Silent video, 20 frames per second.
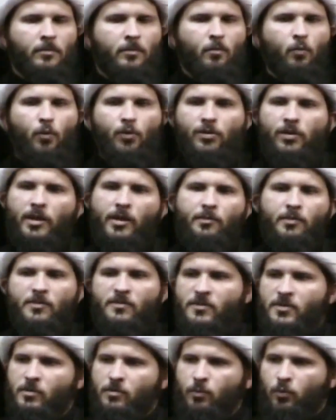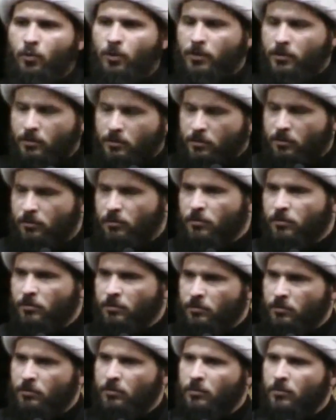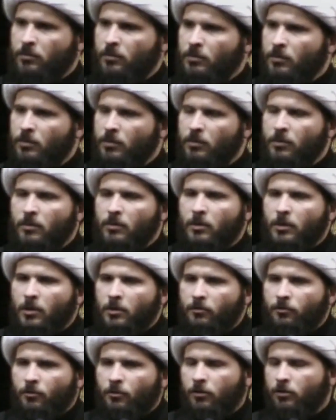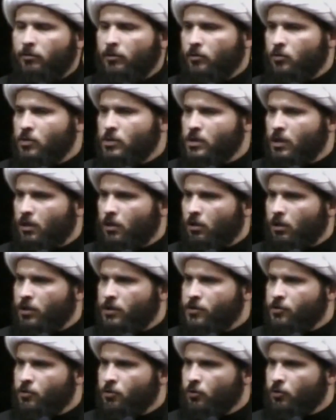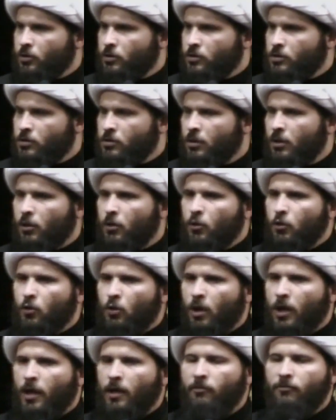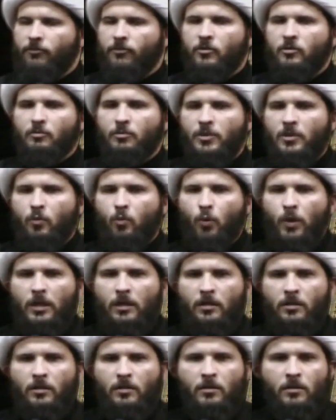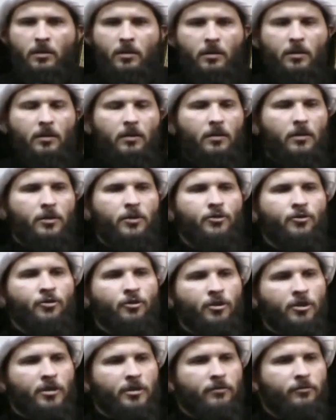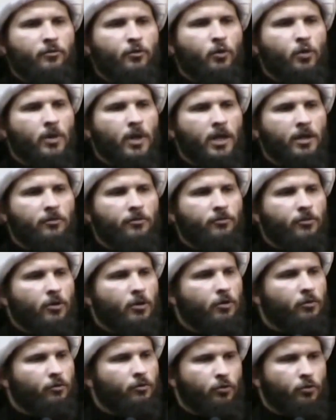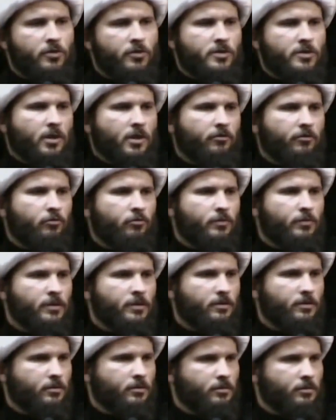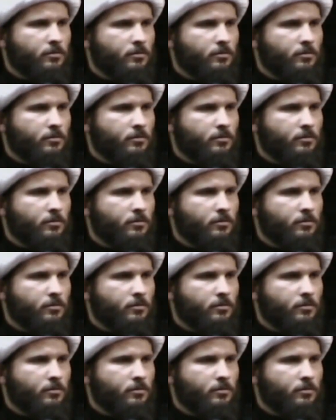What type of support? The lady Fatima al-Zahra has showed us. You have to be willing to give your life for this government.